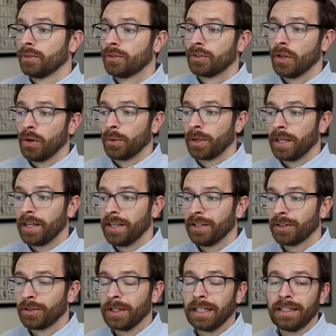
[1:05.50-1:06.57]
So
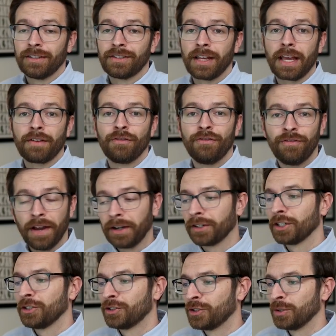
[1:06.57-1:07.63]
here is a
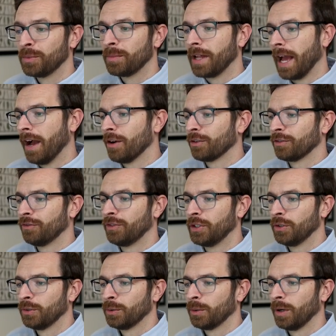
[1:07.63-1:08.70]
very zoomed out
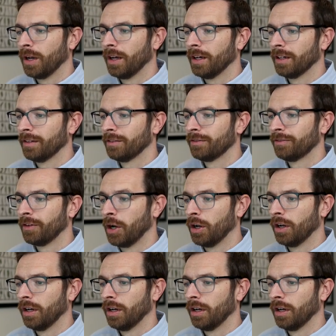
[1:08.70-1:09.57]
view of